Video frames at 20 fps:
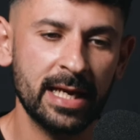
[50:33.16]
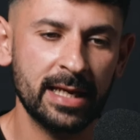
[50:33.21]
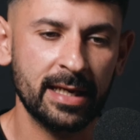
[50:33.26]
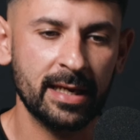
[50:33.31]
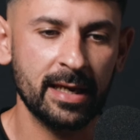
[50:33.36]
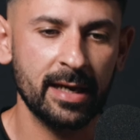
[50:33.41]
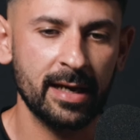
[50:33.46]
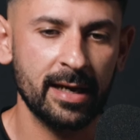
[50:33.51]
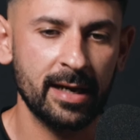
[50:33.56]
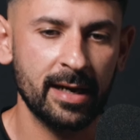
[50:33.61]
like
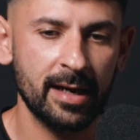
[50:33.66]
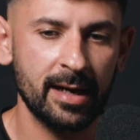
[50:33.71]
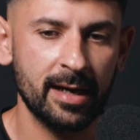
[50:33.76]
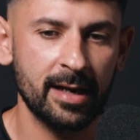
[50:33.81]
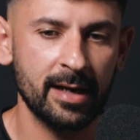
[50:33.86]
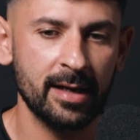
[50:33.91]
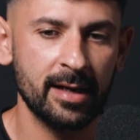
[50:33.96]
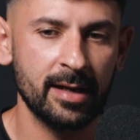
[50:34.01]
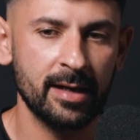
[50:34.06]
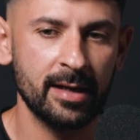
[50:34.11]

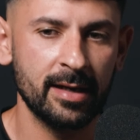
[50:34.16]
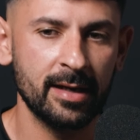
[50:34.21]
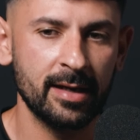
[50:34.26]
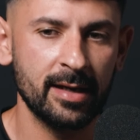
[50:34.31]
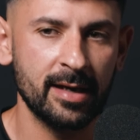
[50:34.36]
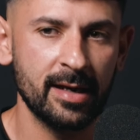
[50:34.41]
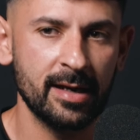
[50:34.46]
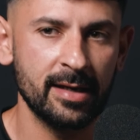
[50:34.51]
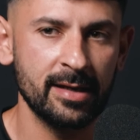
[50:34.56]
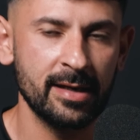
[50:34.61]

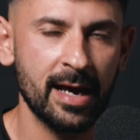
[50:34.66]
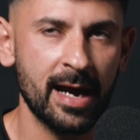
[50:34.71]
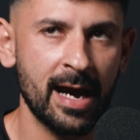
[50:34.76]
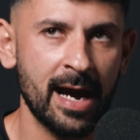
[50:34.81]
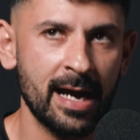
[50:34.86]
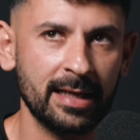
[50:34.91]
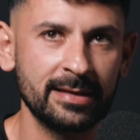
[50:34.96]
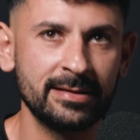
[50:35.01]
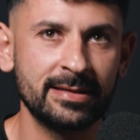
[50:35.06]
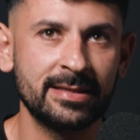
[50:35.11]
I
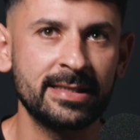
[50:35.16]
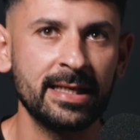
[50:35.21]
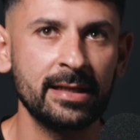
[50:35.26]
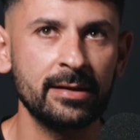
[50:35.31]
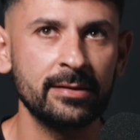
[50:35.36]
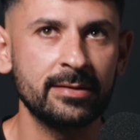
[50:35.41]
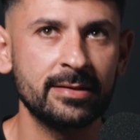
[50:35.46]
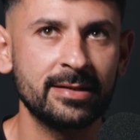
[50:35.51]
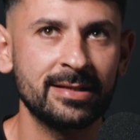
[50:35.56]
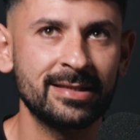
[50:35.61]
can
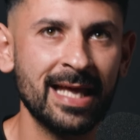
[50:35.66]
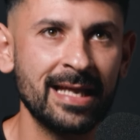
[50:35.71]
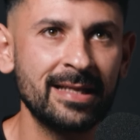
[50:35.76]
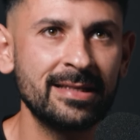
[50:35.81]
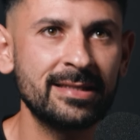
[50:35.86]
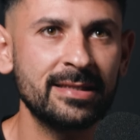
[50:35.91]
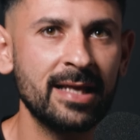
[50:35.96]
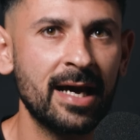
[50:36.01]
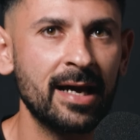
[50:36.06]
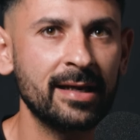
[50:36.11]
still
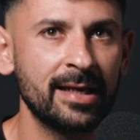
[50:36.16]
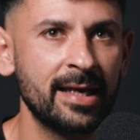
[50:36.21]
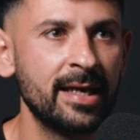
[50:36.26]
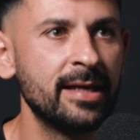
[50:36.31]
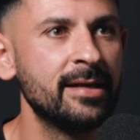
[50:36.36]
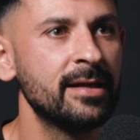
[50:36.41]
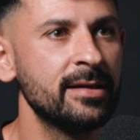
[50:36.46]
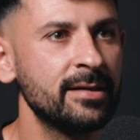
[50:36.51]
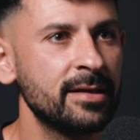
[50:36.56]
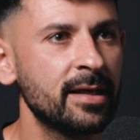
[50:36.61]
sense that
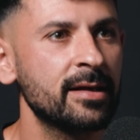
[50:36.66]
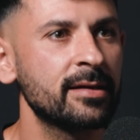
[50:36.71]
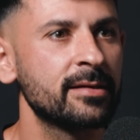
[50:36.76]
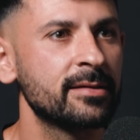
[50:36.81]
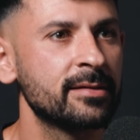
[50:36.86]
kid in you.